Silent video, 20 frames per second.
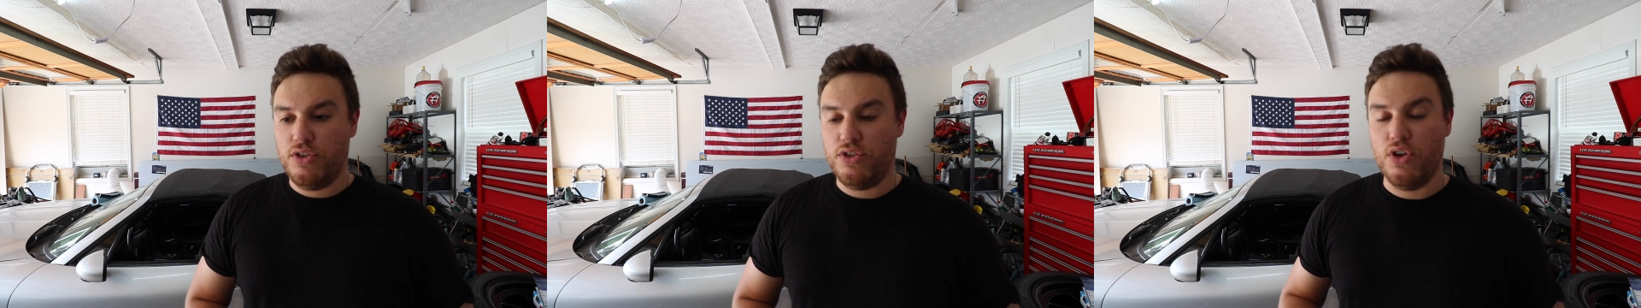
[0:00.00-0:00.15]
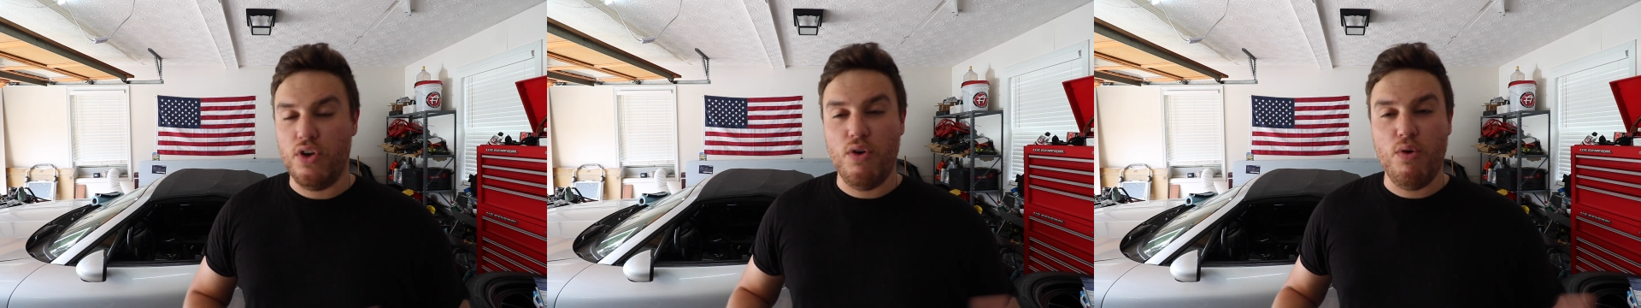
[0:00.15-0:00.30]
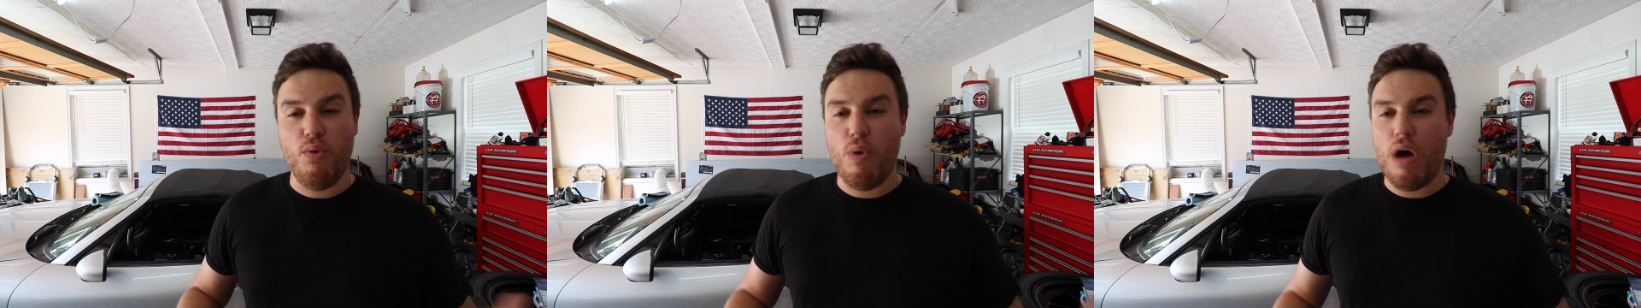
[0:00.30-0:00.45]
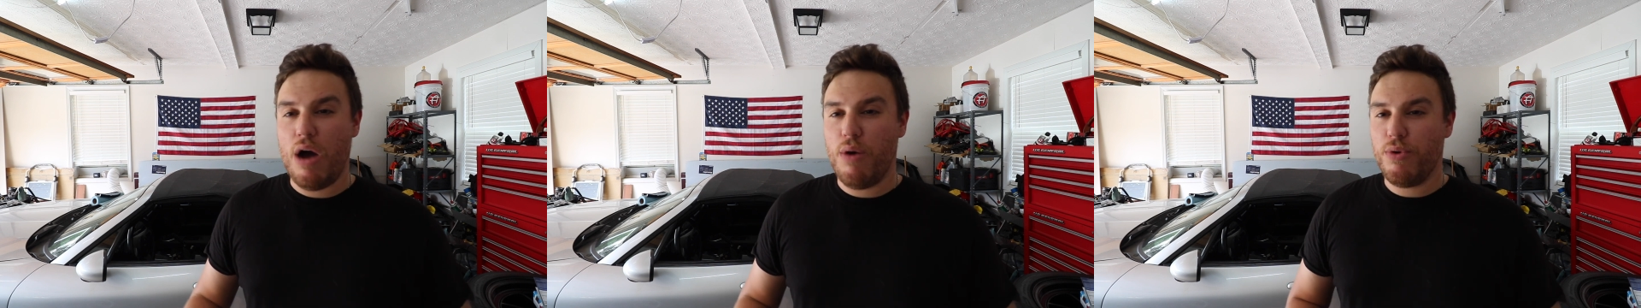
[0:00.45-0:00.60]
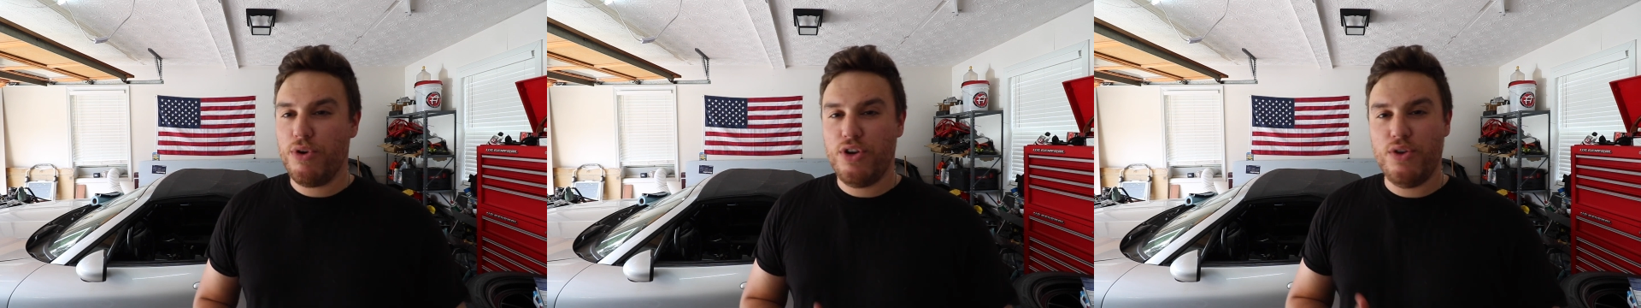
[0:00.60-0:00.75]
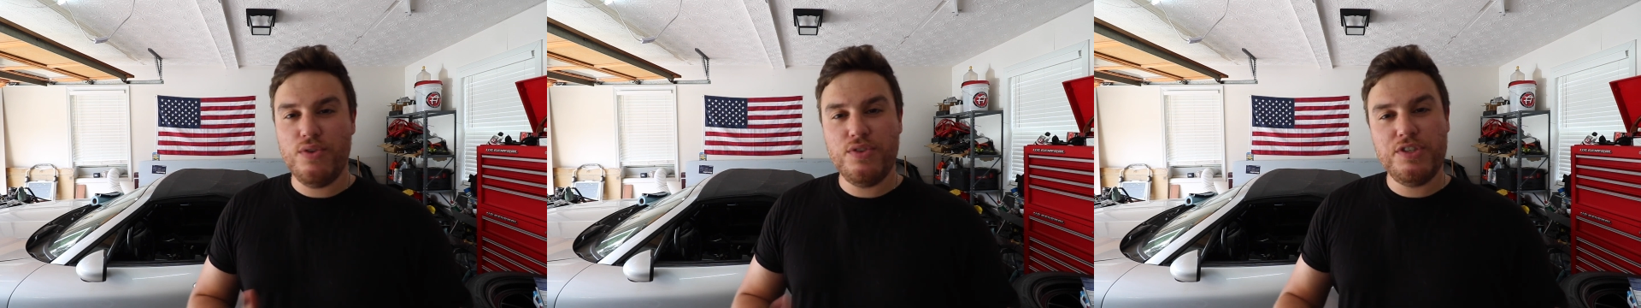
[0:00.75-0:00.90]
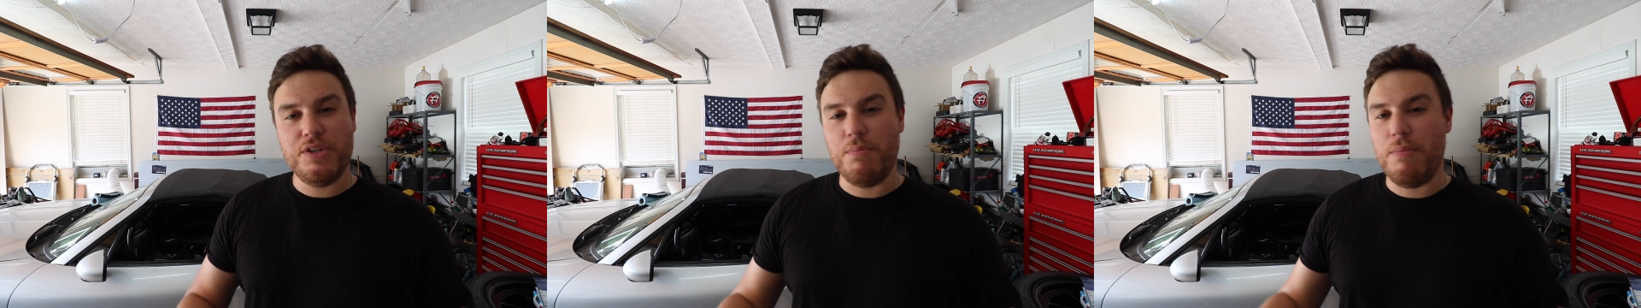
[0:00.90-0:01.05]
So while we're
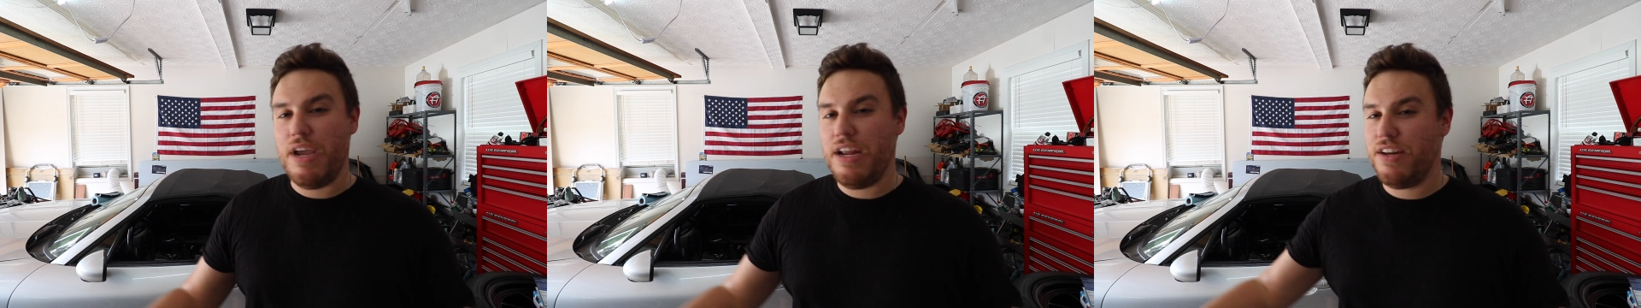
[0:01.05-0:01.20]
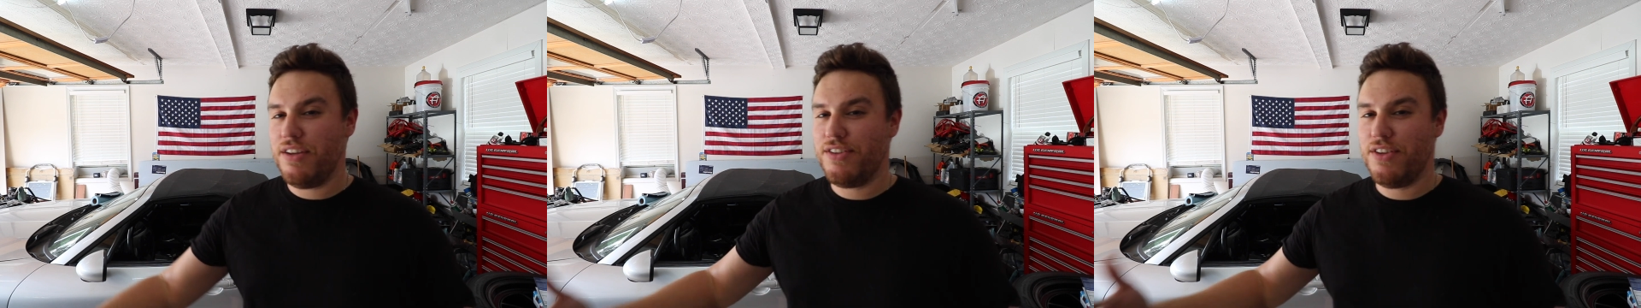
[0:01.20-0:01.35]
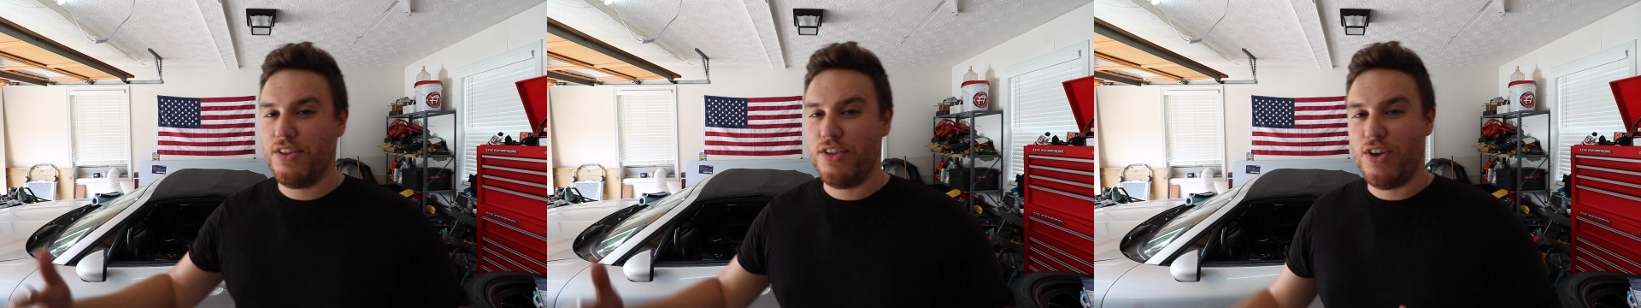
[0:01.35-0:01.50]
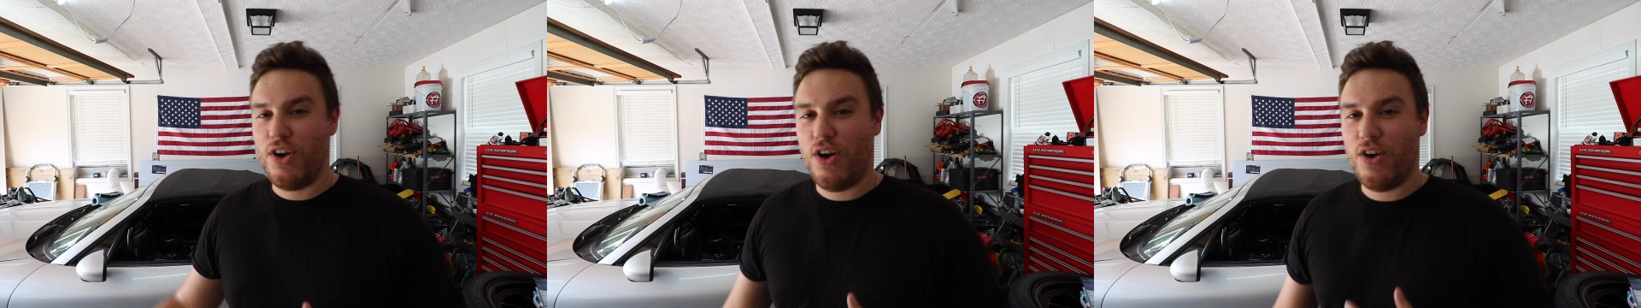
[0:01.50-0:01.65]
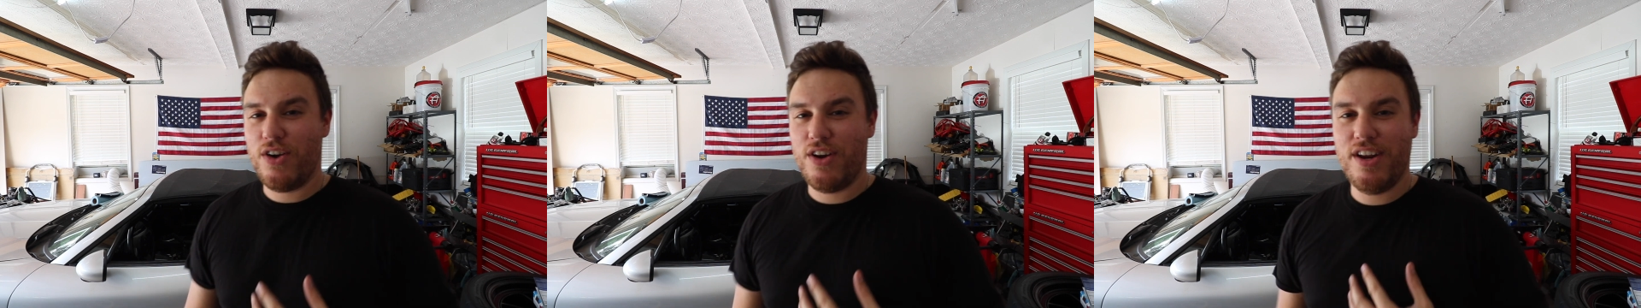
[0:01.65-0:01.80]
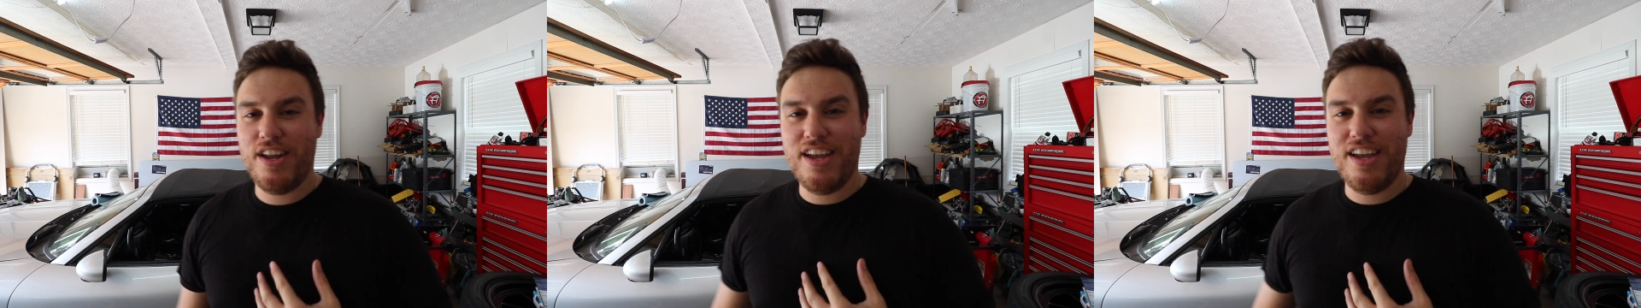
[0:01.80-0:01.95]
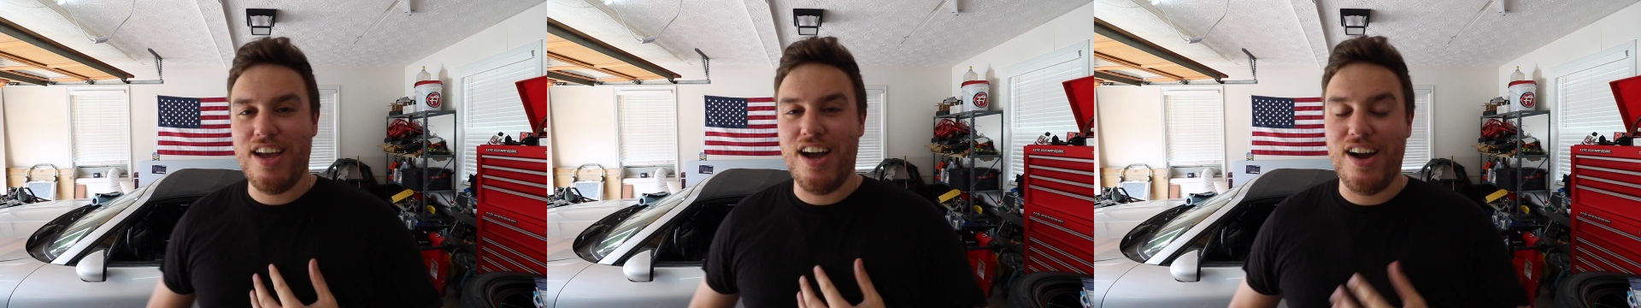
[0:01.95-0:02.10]
doing some maintenance on the car
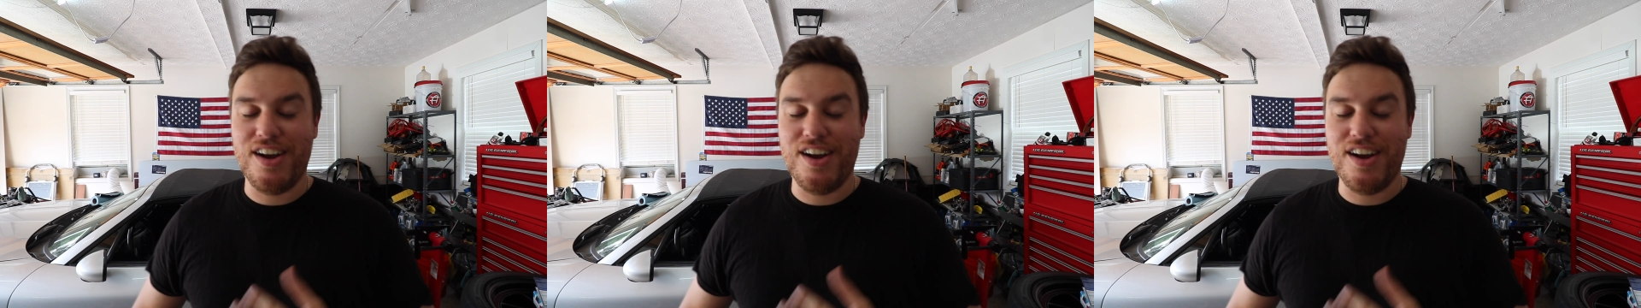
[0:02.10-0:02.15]
today,